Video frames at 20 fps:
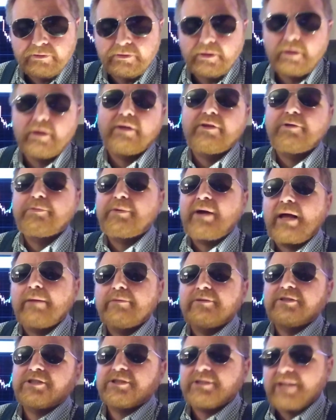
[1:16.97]
They're
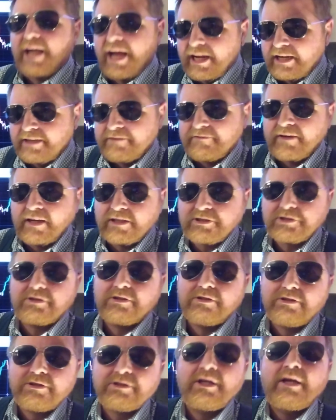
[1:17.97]
probably stock
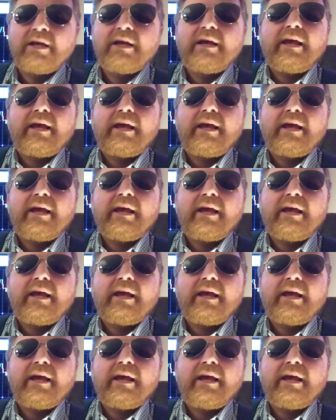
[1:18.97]
investors,